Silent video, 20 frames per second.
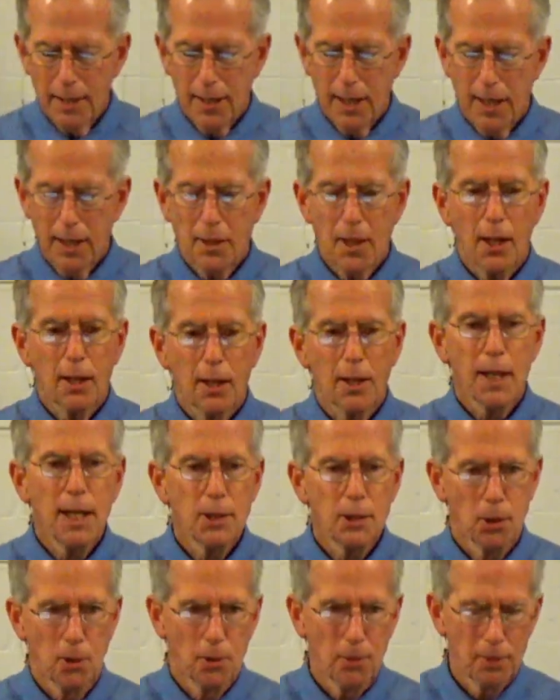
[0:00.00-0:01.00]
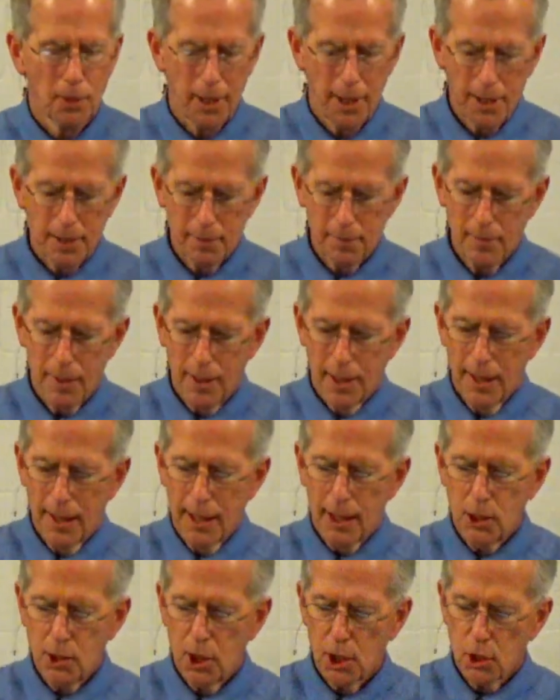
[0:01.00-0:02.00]
and, and not an angel, right?
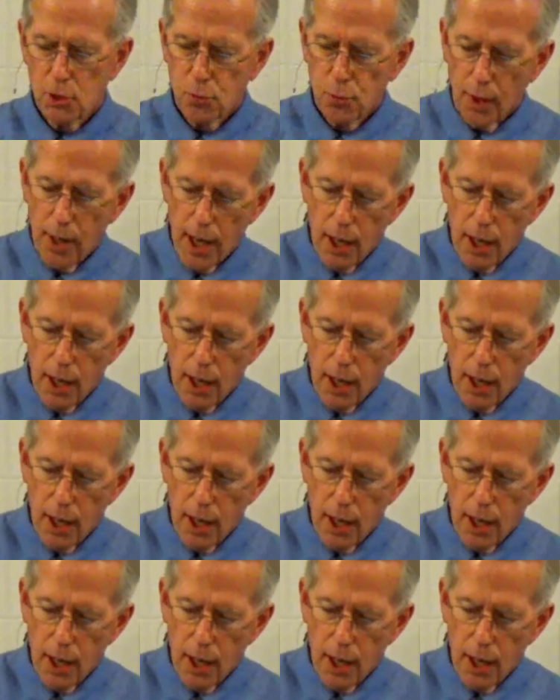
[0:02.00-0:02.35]
He says,